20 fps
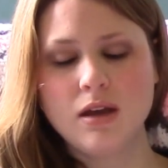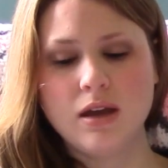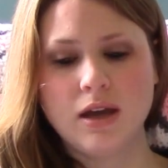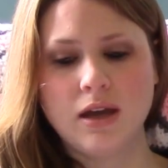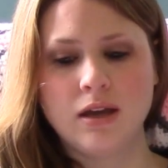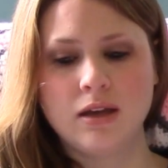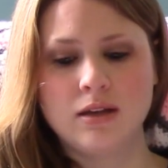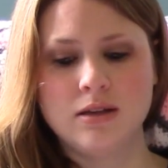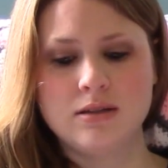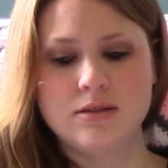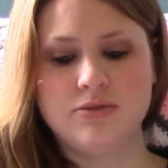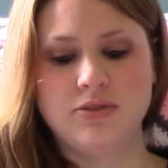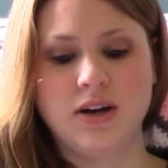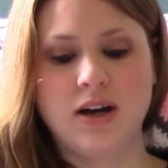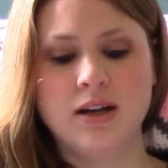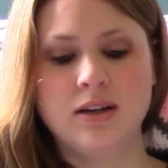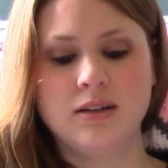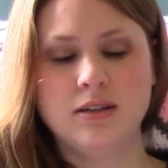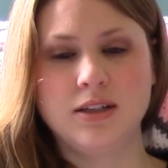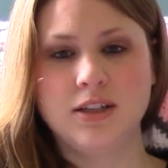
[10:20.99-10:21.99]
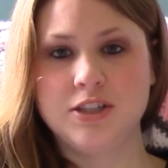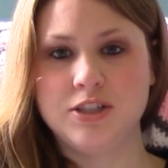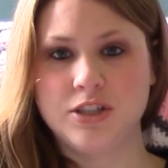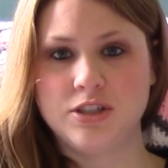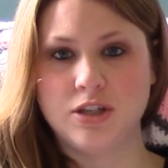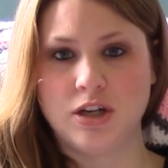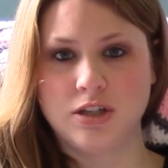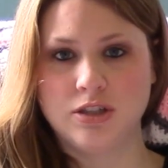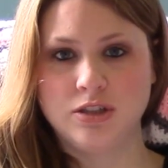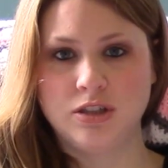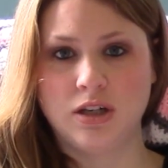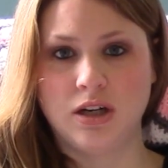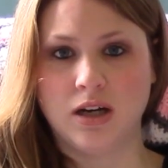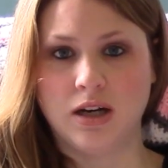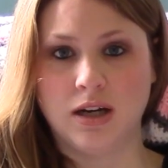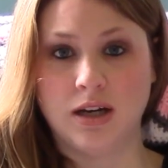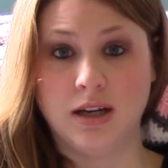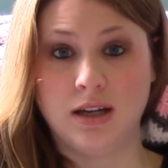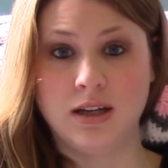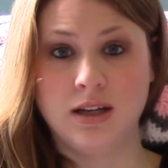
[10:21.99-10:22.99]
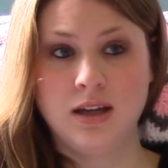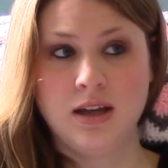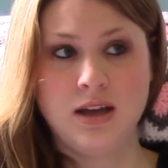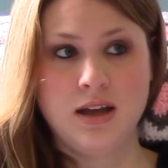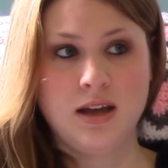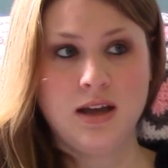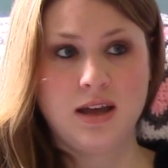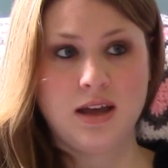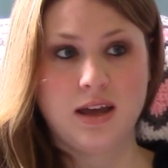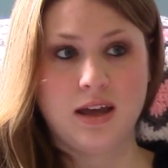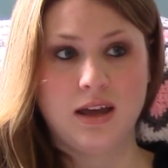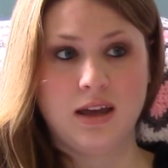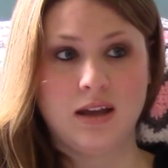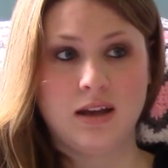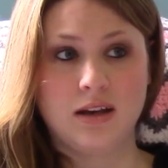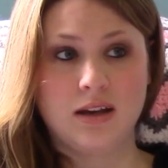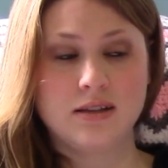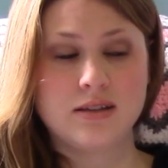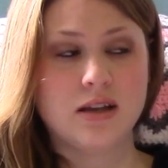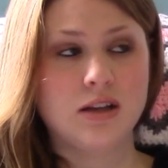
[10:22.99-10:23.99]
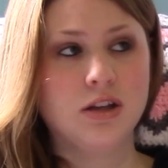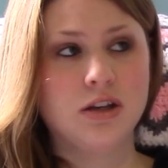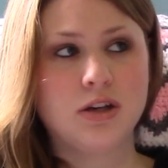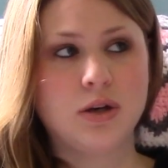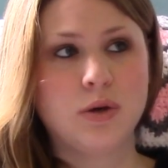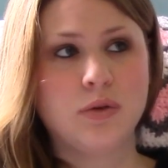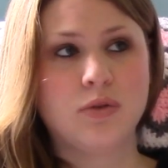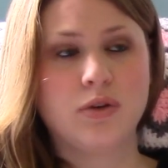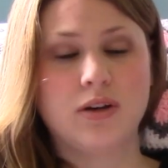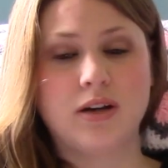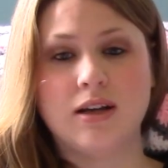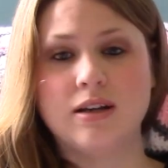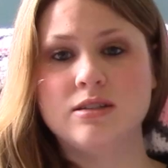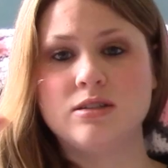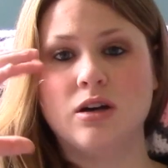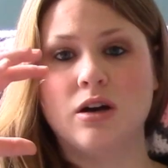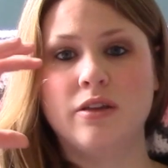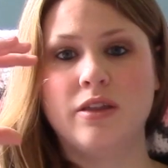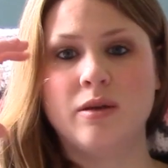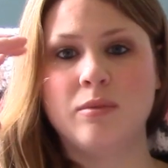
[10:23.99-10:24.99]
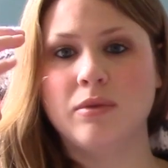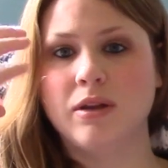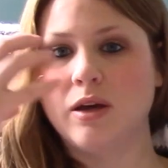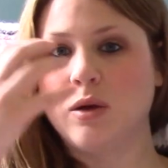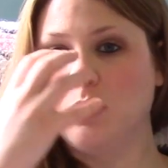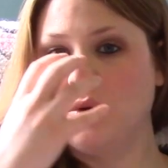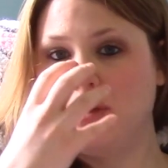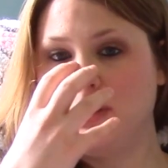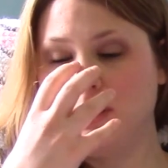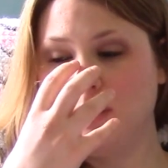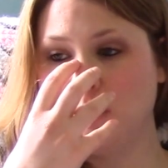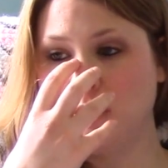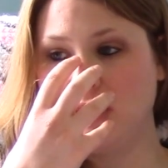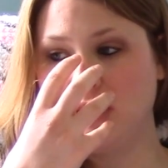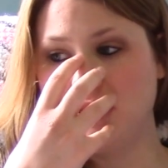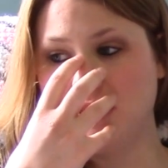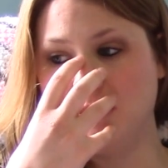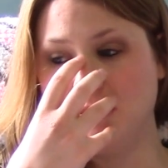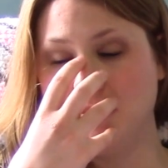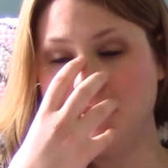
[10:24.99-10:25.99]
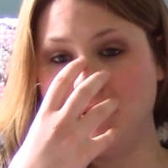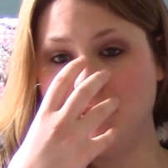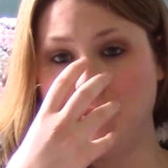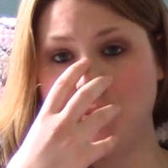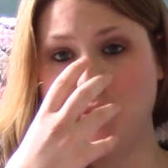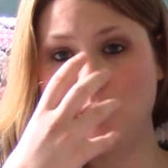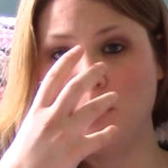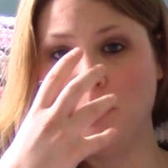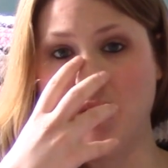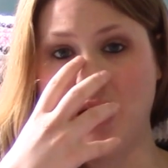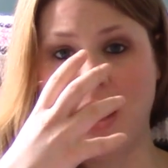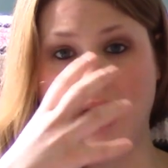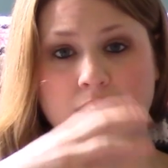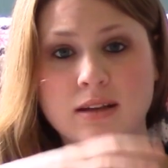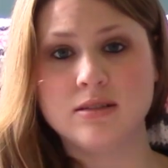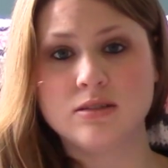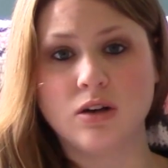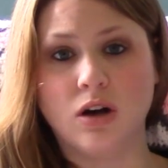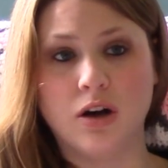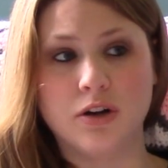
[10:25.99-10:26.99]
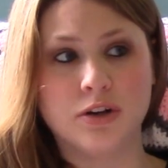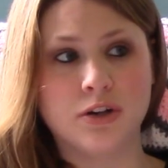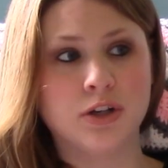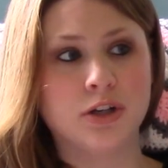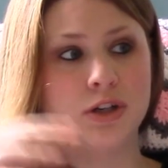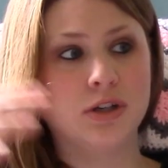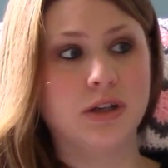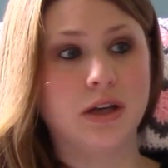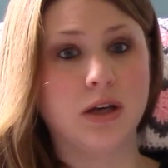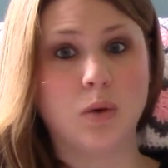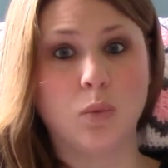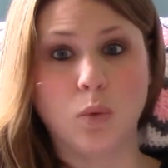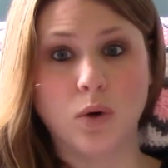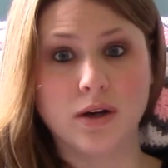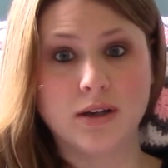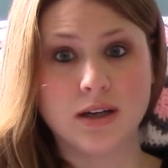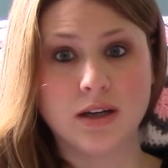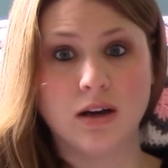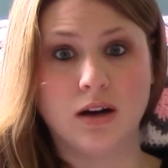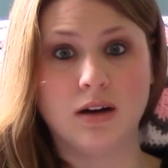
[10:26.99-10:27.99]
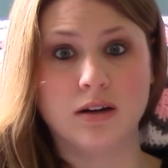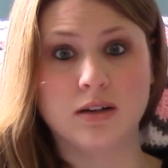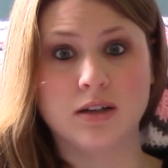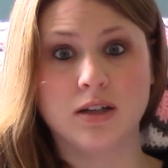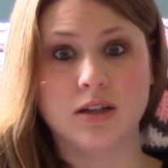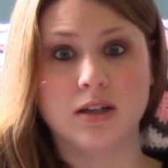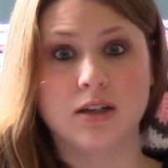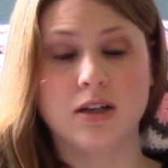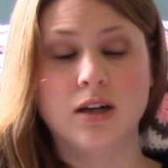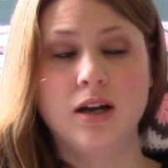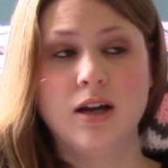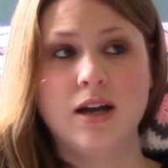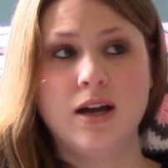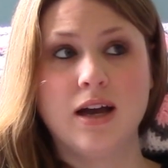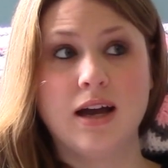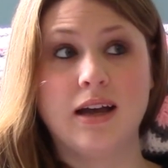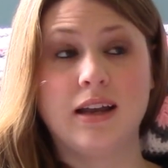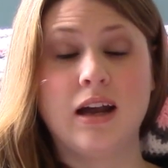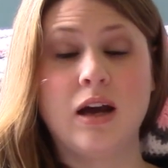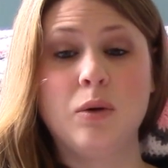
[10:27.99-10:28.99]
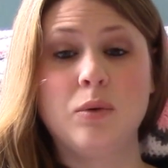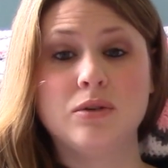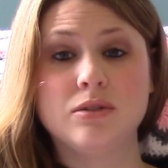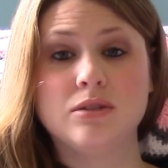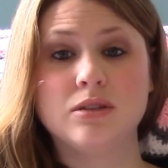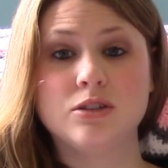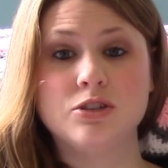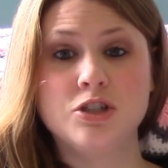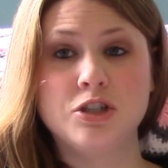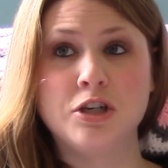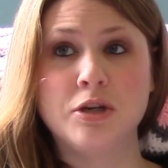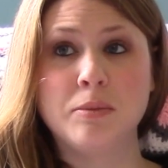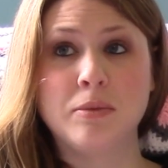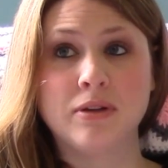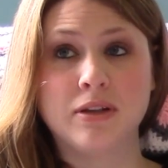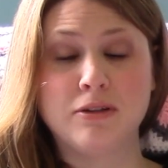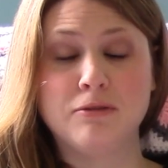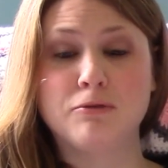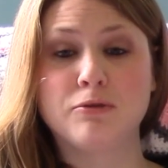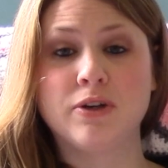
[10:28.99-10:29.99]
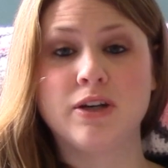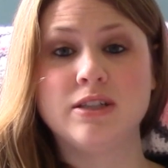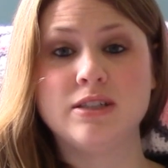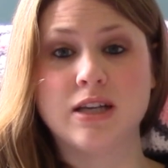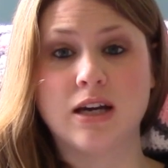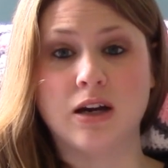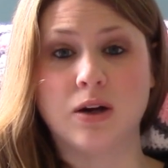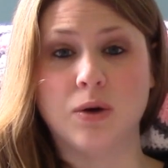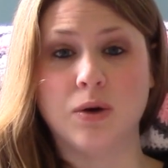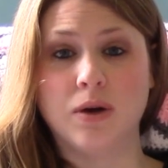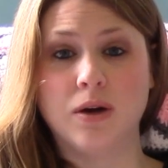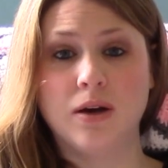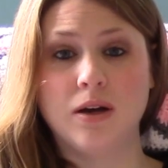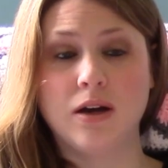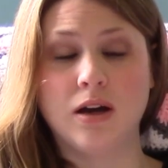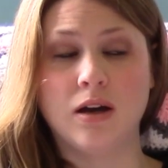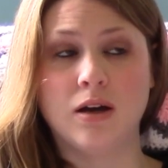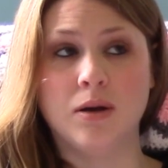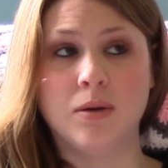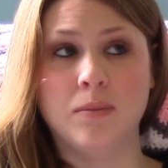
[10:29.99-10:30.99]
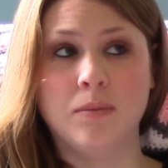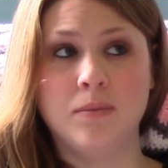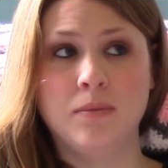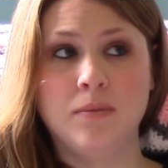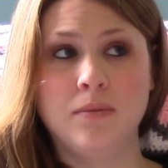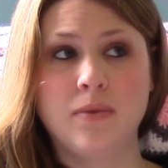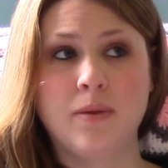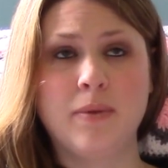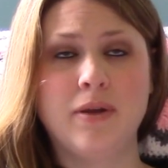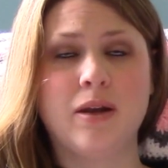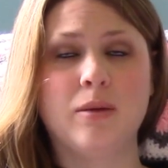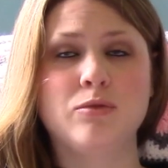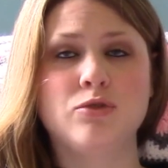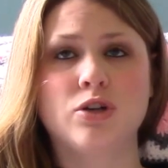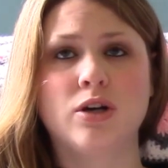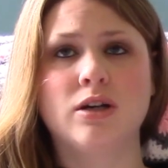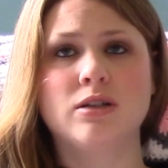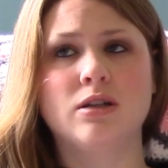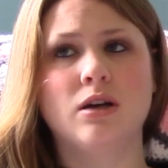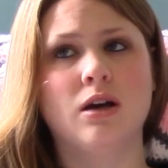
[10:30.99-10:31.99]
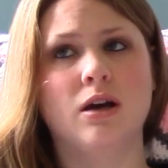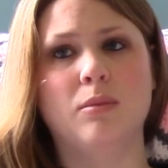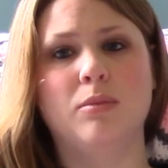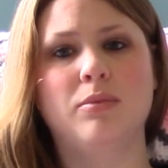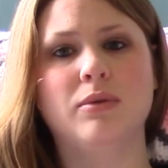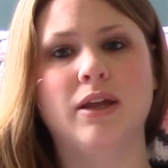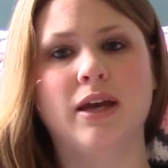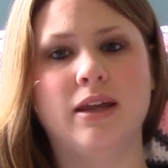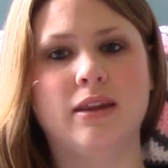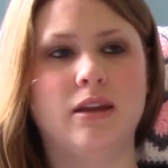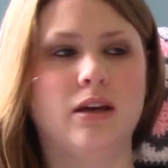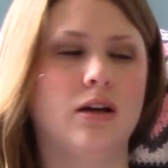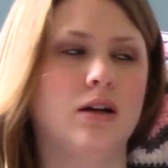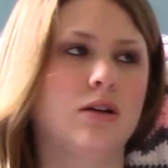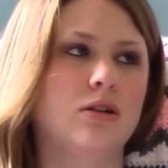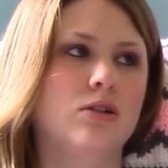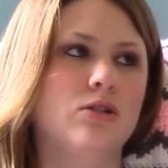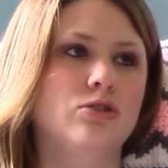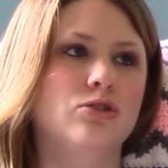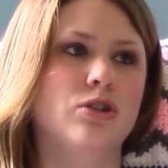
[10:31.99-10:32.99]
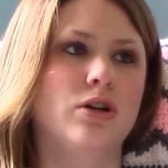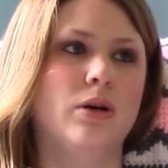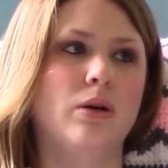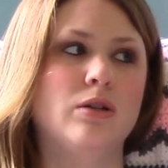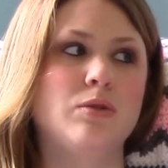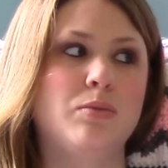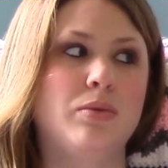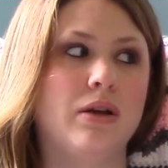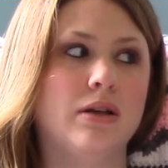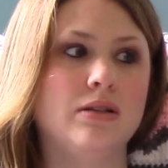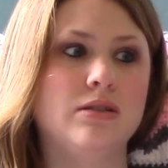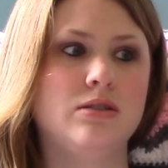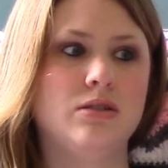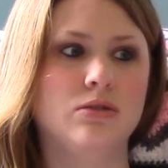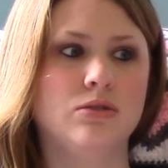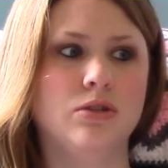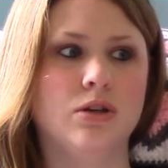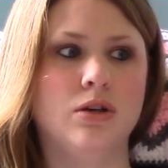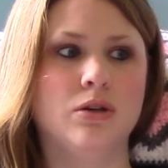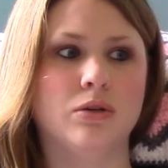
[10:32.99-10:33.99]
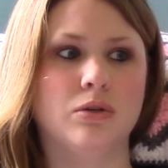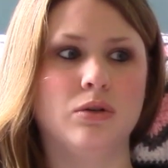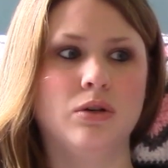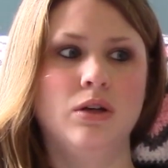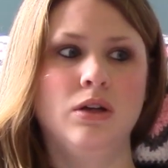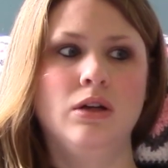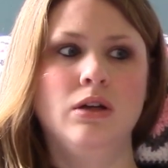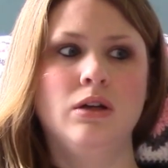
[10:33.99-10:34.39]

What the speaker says: And finally she starts crying, and because I look over and I saw them like with the mask on her, like working on her, and I was legitimately freaked out. I mean, I'm drugged up, laying there in drugs, but I still know